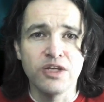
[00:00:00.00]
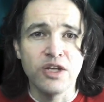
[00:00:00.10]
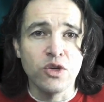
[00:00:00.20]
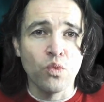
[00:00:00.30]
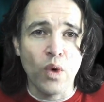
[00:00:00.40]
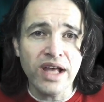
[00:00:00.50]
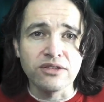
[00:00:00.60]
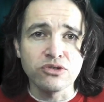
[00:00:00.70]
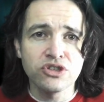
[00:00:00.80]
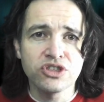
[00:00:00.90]
In
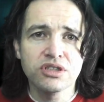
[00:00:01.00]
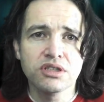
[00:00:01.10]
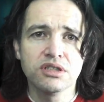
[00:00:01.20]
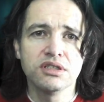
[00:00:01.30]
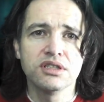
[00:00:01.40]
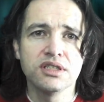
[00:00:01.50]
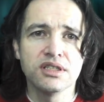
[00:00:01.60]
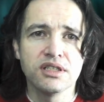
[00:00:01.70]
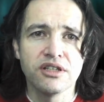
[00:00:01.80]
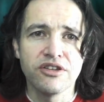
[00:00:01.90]
Welsh,
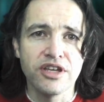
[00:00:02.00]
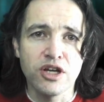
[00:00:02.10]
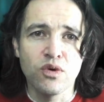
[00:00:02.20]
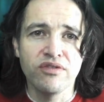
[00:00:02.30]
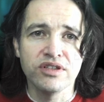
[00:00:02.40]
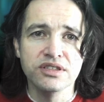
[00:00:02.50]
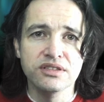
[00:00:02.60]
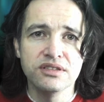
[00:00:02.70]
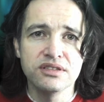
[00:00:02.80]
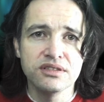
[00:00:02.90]
the
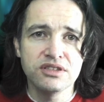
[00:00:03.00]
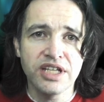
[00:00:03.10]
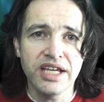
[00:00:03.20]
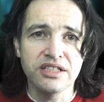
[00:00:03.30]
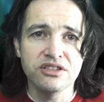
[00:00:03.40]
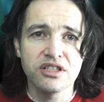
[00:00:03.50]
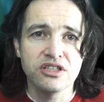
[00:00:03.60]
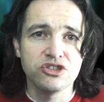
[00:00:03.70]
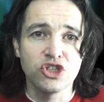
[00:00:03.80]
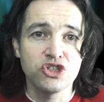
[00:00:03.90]
equivalent change
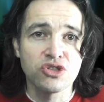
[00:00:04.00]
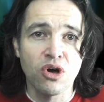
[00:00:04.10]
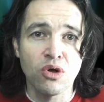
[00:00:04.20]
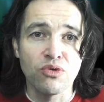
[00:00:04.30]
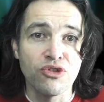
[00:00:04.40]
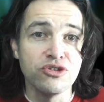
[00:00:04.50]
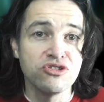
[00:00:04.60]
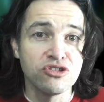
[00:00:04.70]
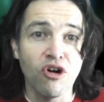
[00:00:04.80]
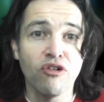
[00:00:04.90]
is just called the
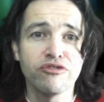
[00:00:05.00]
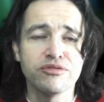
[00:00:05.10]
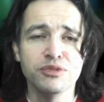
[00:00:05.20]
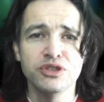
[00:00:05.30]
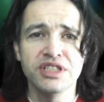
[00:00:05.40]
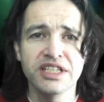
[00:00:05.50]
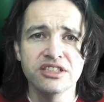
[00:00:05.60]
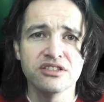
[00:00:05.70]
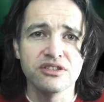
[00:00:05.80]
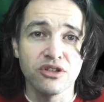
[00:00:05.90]
soft
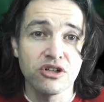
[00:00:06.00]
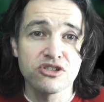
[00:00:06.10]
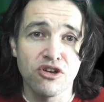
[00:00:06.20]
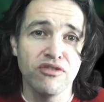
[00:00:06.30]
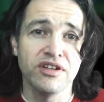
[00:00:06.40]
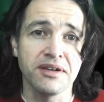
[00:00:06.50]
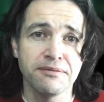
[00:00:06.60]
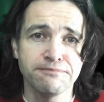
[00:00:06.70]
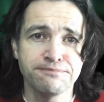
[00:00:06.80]
mutation or softening.